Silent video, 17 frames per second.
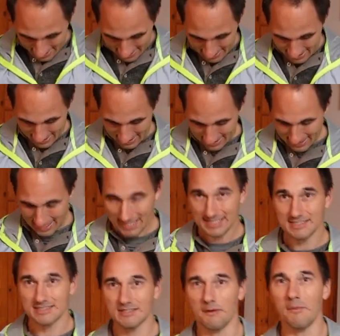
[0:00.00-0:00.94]
This
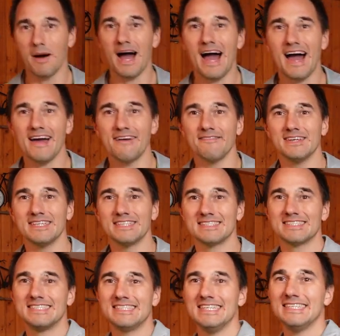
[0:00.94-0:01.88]
has some
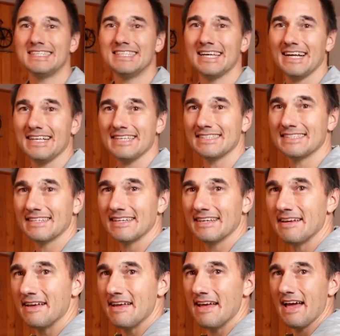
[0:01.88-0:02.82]
high-vis details,
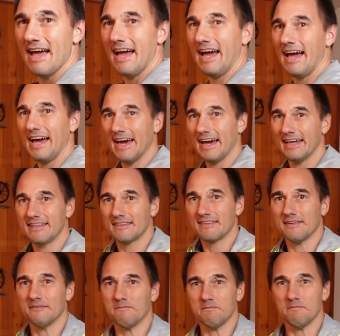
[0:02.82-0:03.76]
and
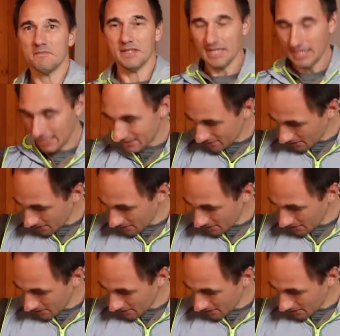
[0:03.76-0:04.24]
it's